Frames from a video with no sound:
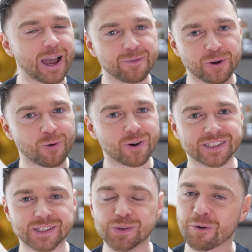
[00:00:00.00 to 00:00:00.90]
I have a
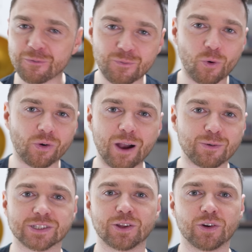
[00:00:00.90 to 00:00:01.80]
course that's over four
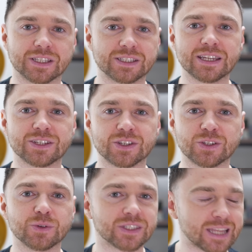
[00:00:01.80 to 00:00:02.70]
hours long that
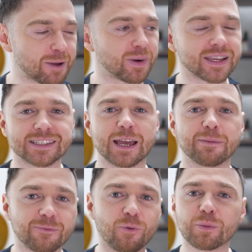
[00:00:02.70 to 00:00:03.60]
teaches you step by
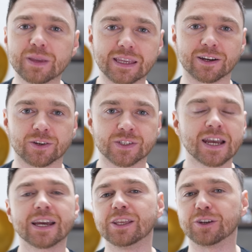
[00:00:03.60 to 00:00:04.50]
step for beginners.
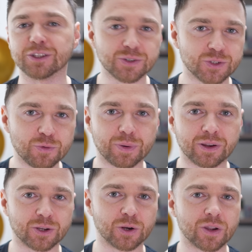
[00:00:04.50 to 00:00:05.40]
You can use
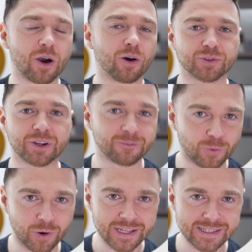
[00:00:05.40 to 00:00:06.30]
coupon code
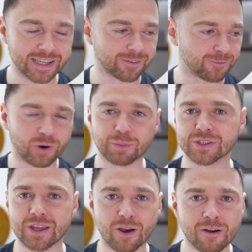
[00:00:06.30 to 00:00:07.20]
ANDREI40 to get
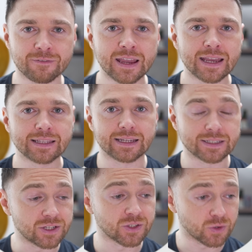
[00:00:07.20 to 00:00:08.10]
40% off. That
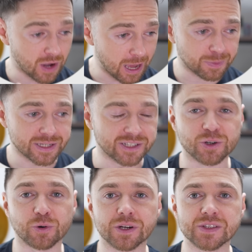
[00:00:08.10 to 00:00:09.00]
teaches you how to protect
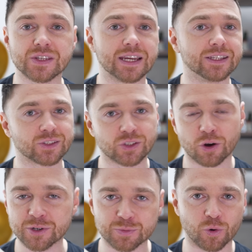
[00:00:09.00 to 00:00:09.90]
your coins and so much